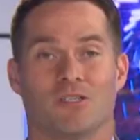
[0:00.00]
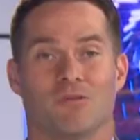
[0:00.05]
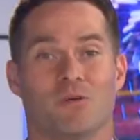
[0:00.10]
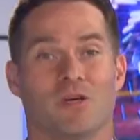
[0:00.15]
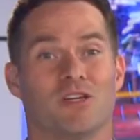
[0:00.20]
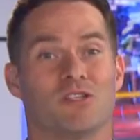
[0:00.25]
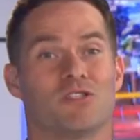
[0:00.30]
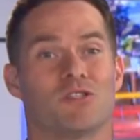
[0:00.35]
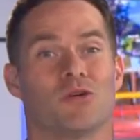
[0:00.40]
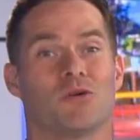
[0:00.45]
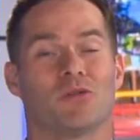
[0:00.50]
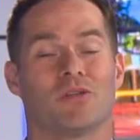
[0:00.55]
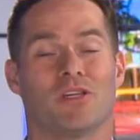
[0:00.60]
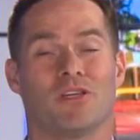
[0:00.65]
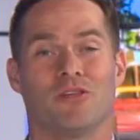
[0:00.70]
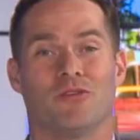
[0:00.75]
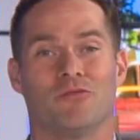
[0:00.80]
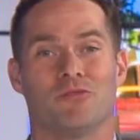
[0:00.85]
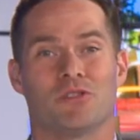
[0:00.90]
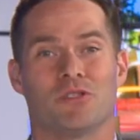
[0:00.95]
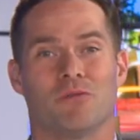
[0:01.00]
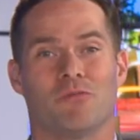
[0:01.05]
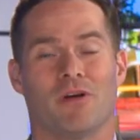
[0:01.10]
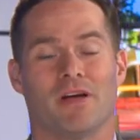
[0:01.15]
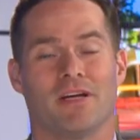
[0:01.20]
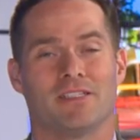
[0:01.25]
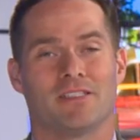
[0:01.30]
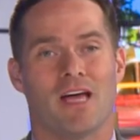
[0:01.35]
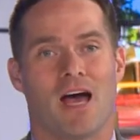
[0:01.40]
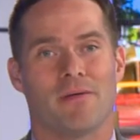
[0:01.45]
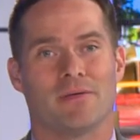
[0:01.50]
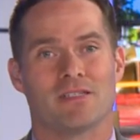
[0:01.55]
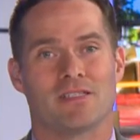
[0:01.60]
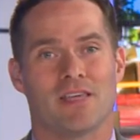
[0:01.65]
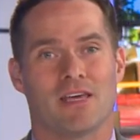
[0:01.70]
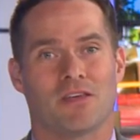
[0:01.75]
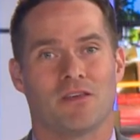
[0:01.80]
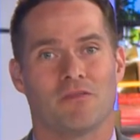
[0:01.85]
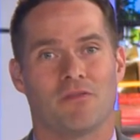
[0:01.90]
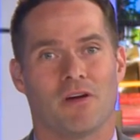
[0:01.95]
we could certainly use some rain, Thomas.
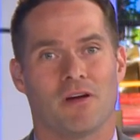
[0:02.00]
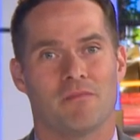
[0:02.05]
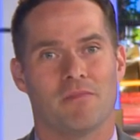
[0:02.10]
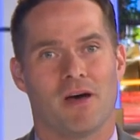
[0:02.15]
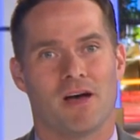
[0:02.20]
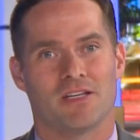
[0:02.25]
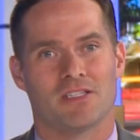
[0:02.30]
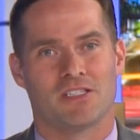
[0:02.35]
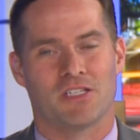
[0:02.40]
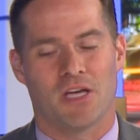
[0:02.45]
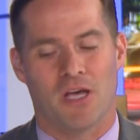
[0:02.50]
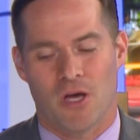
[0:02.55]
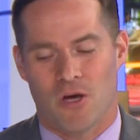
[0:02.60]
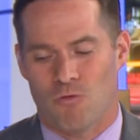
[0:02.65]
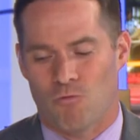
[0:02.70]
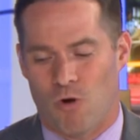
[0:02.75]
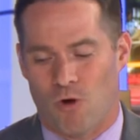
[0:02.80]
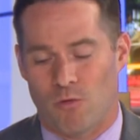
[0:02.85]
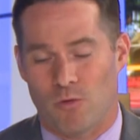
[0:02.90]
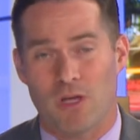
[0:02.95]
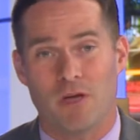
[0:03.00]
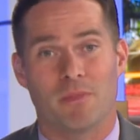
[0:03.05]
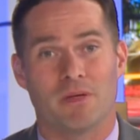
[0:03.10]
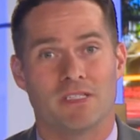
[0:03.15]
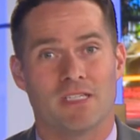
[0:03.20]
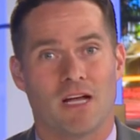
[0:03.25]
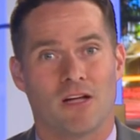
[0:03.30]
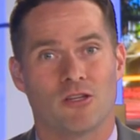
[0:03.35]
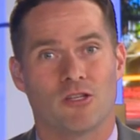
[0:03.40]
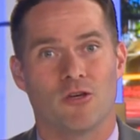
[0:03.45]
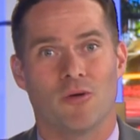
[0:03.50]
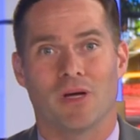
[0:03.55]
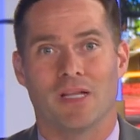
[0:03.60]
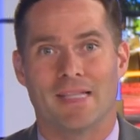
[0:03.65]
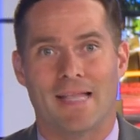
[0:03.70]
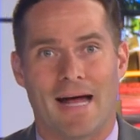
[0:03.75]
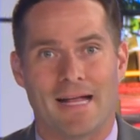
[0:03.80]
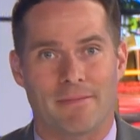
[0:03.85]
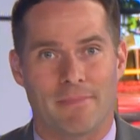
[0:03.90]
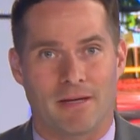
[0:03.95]
Thank you very much. Well, we have been telling you a
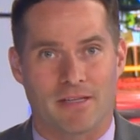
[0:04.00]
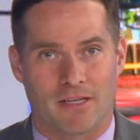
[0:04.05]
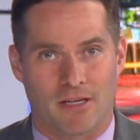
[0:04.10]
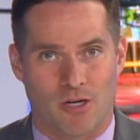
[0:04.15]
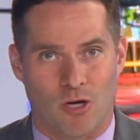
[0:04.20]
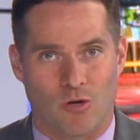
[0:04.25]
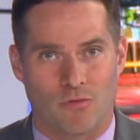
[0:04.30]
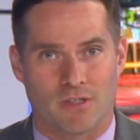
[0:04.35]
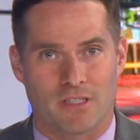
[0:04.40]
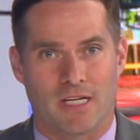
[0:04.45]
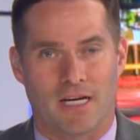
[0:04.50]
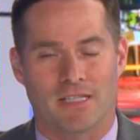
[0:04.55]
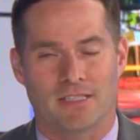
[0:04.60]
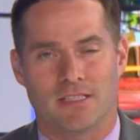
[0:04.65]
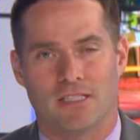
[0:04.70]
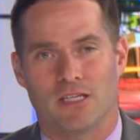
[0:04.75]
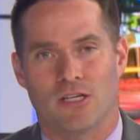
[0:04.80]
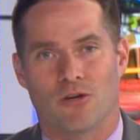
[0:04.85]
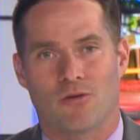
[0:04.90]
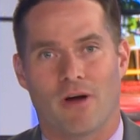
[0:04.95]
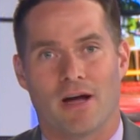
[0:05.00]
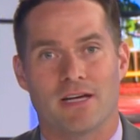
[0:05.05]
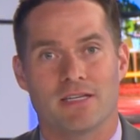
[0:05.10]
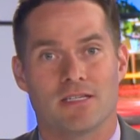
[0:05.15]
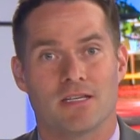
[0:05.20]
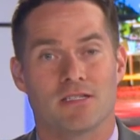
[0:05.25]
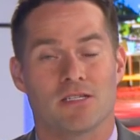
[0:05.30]
lot about the COVID-19 crisis